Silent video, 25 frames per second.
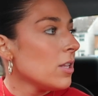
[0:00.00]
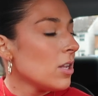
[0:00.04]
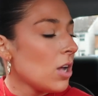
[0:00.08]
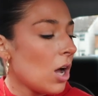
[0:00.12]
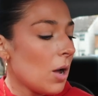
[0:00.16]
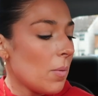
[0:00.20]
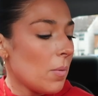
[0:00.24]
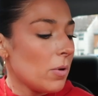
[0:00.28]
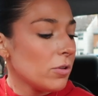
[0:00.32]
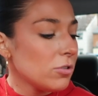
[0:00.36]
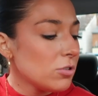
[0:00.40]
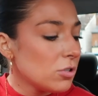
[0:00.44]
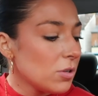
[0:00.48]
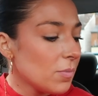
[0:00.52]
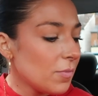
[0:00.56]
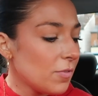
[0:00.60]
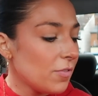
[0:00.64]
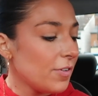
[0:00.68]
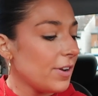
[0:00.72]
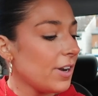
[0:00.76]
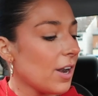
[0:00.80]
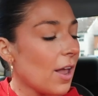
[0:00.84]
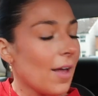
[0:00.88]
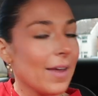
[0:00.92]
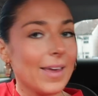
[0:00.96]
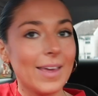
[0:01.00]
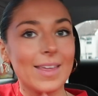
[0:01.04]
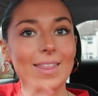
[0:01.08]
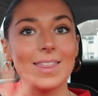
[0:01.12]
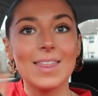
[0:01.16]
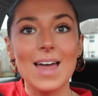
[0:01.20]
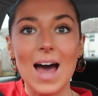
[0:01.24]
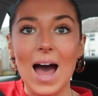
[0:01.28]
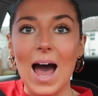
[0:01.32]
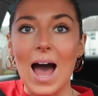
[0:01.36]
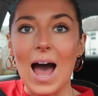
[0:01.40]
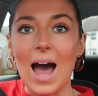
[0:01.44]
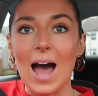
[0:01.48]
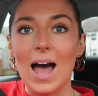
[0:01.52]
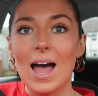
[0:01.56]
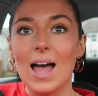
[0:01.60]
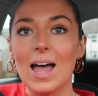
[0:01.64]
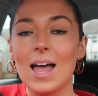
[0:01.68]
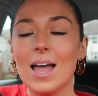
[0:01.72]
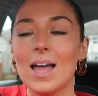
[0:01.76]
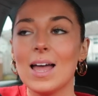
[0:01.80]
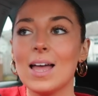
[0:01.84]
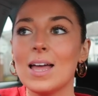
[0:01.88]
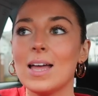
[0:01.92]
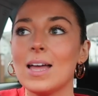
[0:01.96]
I want something like that.
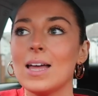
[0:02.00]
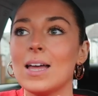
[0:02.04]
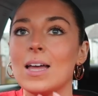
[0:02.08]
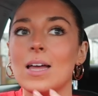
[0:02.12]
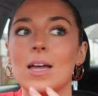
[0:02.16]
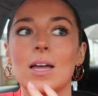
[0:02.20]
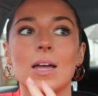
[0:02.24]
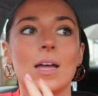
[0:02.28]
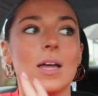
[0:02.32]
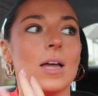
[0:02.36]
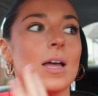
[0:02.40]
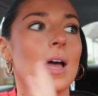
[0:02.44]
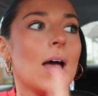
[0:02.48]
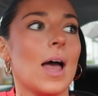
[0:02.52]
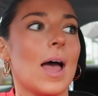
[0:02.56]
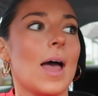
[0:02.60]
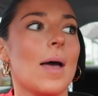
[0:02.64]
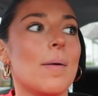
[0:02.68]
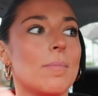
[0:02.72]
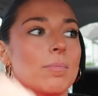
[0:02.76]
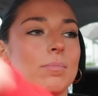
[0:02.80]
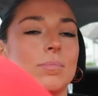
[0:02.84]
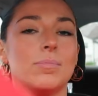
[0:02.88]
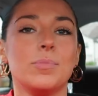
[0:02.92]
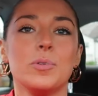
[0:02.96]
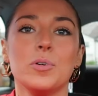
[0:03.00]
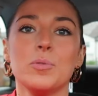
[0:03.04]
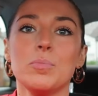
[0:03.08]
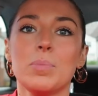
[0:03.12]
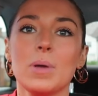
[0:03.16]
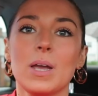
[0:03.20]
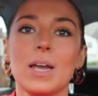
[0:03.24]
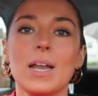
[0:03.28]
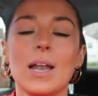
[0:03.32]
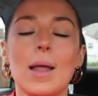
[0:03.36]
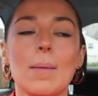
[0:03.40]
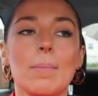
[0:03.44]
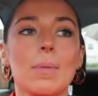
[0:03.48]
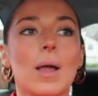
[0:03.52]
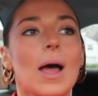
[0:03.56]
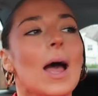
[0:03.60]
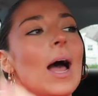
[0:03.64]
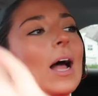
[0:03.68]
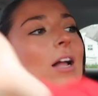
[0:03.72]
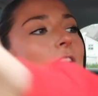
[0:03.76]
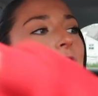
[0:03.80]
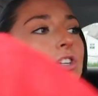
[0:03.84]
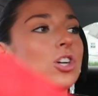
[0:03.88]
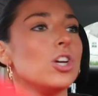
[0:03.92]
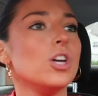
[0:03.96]
But B&M like
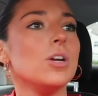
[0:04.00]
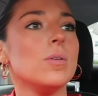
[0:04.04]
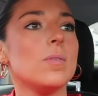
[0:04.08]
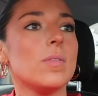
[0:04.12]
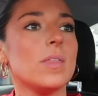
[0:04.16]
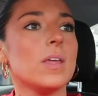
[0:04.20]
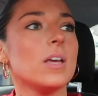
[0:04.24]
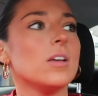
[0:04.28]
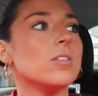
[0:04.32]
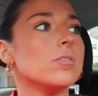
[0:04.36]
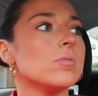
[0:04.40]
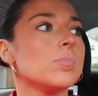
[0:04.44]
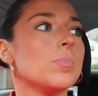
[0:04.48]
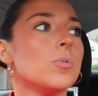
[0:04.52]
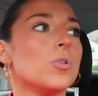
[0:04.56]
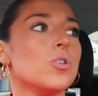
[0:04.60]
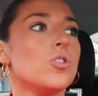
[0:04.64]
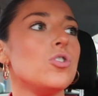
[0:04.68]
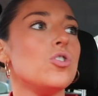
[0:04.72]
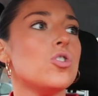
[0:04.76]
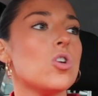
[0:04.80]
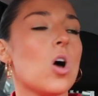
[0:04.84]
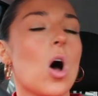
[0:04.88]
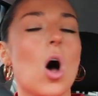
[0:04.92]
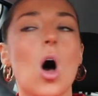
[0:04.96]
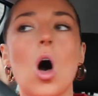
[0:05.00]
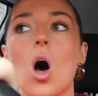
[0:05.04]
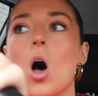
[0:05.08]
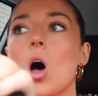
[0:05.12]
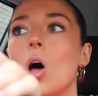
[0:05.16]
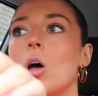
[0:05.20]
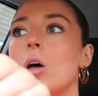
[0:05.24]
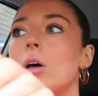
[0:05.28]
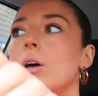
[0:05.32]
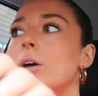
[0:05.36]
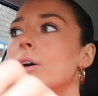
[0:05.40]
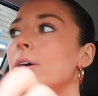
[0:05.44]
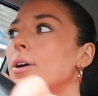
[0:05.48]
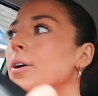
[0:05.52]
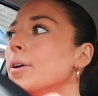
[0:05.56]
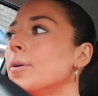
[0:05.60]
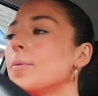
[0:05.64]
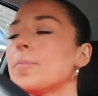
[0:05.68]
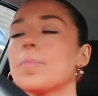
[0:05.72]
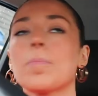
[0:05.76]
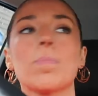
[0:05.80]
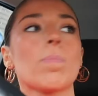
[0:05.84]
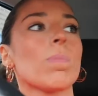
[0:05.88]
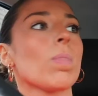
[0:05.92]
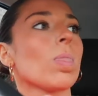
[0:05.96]
had cute things, but not
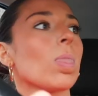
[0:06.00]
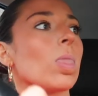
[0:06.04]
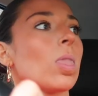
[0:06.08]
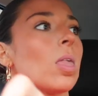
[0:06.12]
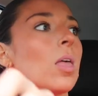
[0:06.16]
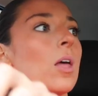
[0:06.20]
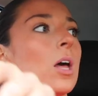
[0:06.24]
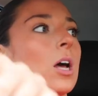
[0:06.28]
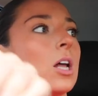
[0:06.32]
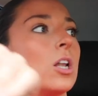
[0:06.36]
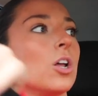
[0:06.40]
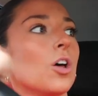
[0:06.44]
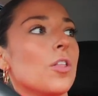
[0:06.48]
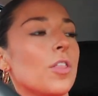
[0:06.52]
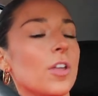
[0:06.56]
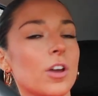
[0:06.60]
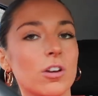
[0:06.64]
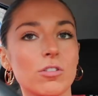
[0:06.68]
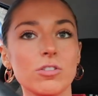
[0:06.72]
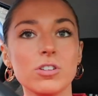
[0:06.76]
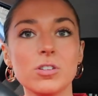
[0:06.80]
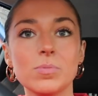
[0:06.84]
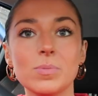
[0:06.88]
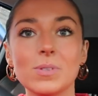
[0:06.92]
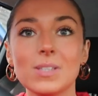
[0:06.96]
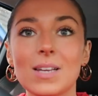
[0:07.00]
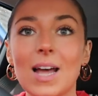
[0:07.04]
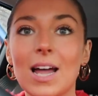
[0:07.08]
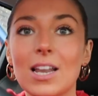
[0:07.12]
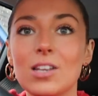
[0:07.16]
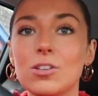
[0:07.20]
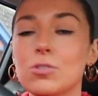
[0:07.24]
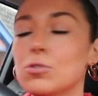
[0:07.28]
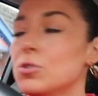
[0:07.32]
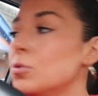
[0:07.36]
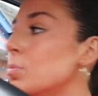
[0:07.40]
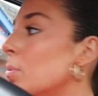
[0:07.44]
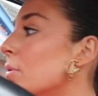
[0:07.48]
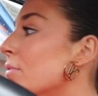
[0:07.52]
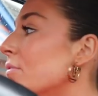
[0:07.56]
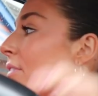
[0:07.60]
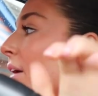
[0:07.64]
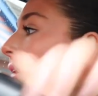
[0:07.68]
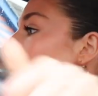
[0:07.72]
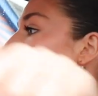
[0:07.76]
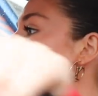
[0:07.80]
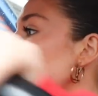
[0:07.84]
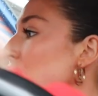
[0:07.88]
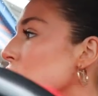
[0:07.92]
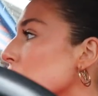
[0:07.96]
like the Christmas candles were
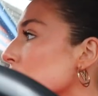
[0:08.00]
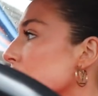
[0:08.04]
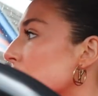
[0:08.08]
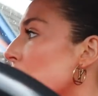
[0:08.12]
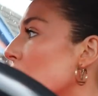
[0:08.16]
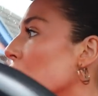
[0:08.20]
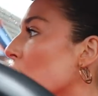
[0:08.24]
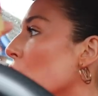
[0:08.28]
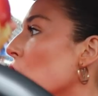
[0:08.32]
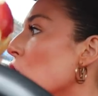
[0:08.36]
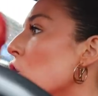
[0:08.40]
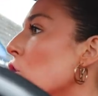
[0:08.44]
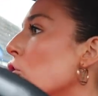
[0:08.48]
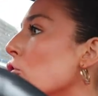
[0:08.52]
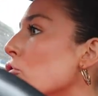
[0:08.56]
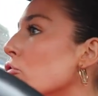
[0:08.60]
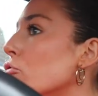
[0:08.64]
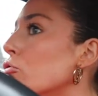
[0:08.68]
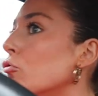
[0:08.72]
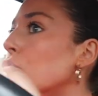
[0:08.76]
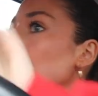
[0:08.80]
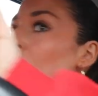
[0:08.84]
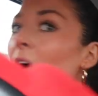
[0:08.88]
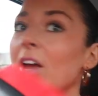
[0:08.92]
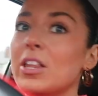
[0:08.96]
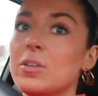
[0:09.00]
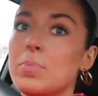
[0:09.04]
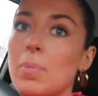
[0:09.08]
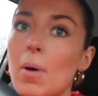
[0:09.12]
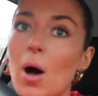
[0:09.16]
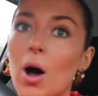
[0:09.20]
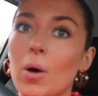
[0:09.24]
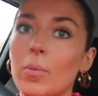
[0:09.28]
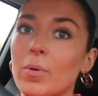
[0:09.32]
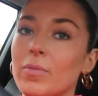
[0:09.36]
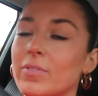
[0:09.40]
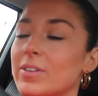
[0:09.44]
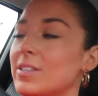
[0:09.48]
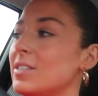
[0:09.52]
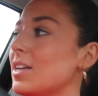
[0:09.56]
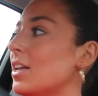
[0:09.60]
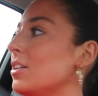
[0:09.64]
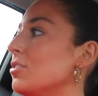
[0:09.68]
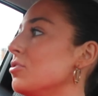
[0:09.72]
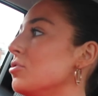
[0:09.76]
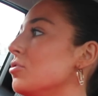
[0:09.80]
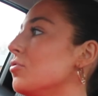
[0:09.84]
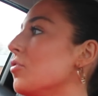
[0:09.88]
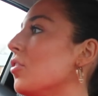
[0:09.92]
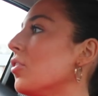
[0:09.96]
very just like red pot with a
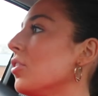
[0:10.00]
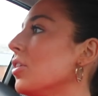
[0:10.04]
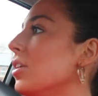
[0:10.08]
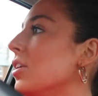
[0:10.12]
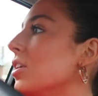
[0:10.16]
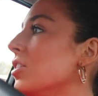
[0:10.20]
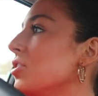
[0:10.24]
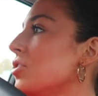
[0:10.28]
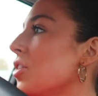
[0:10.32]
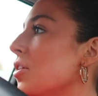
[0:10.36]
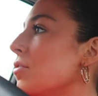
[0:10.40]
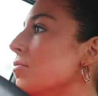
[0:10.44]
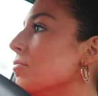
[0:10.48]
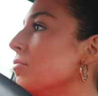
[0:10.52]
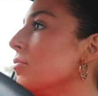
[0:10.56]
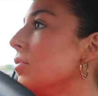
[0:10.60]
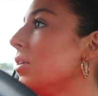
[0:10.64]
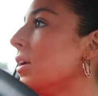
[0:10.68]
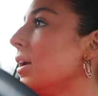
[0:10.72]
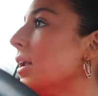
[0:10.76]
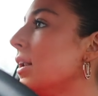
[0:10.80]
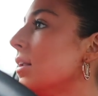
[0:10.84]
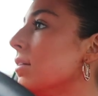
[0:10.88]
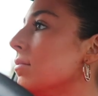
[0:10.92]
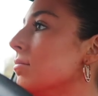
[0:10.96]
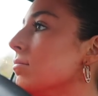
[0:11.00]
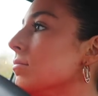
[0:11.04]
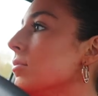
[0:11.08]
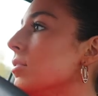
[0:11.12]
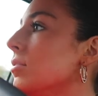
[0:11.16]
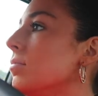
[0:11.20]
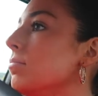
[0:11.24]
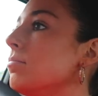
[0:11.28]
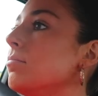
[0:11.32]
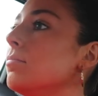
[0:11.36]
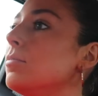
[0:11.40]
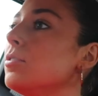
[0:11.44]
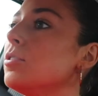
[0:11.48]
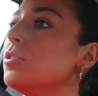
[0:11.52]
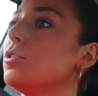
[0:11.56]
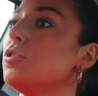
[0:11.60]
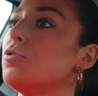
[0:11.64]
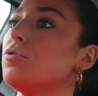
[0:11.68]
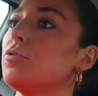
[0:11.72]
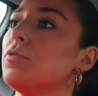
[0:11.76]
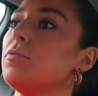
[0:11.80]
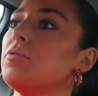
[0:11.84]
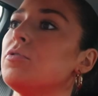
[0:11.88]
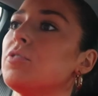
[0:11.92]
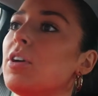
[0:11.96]
Santa on, and I don't really
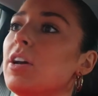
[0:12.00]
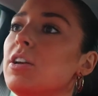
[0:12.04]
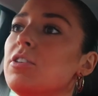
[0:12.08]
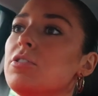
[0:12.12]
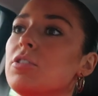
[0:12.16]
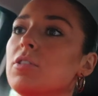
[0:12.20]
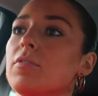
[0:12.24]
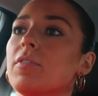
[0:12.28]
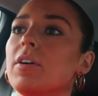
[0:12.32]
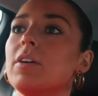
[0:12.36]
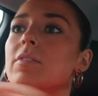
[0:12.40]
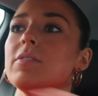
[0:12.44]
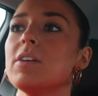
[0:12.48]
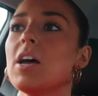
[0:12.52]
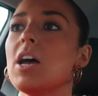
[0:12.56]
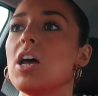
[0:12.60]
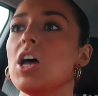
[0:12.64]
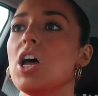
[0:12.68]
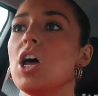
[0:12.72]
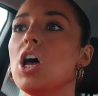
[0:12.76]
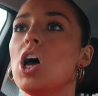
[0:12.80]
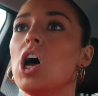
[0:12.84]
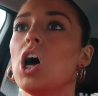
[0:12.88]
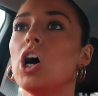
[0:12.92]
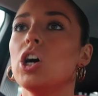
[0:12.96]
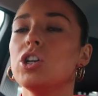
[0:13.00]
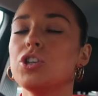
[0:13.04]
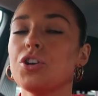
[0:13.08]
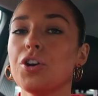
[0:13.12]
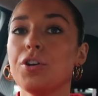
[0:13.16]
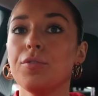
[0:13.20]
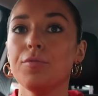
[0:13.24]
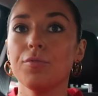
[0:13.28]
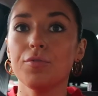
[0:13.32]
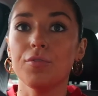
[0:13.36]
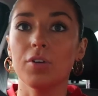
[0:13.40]
drive straight to the reason. I don't